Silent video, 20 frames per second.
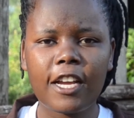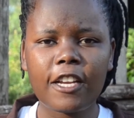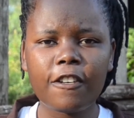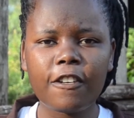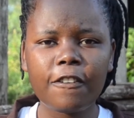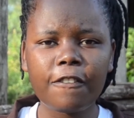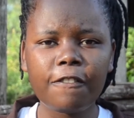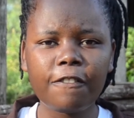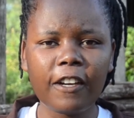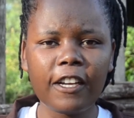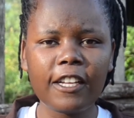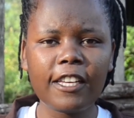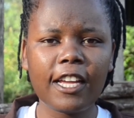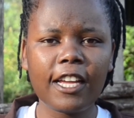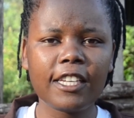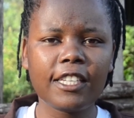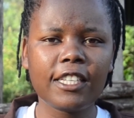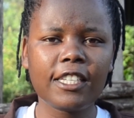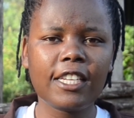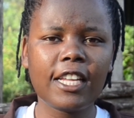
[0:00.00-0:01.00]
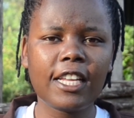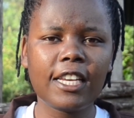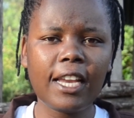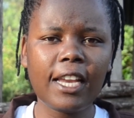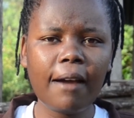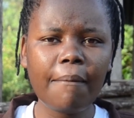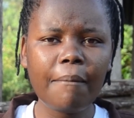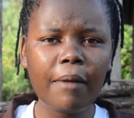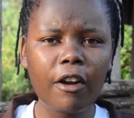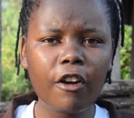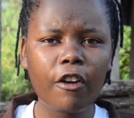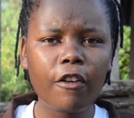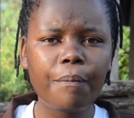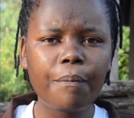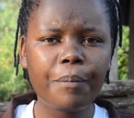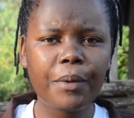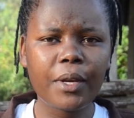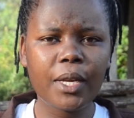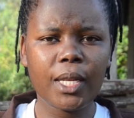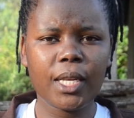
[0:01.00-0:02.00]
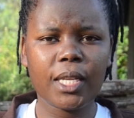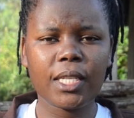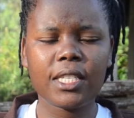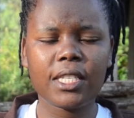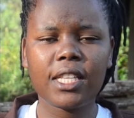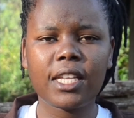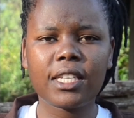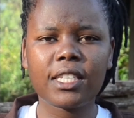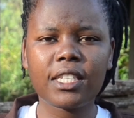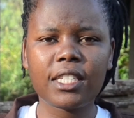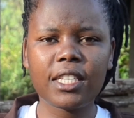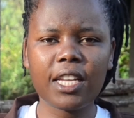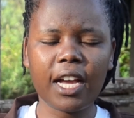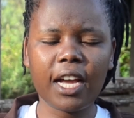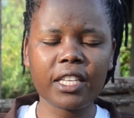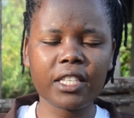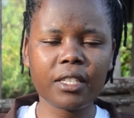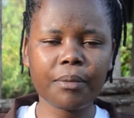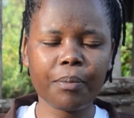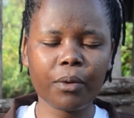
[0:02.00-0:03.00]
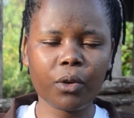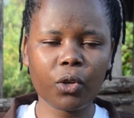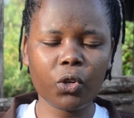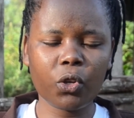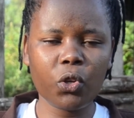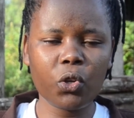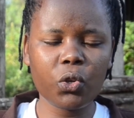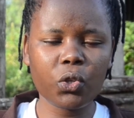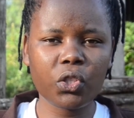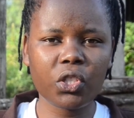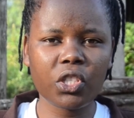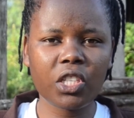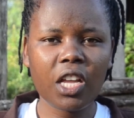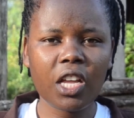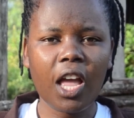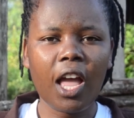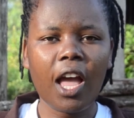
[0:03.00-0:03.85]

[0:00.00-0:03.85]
and you find that the number of piglets that it has produced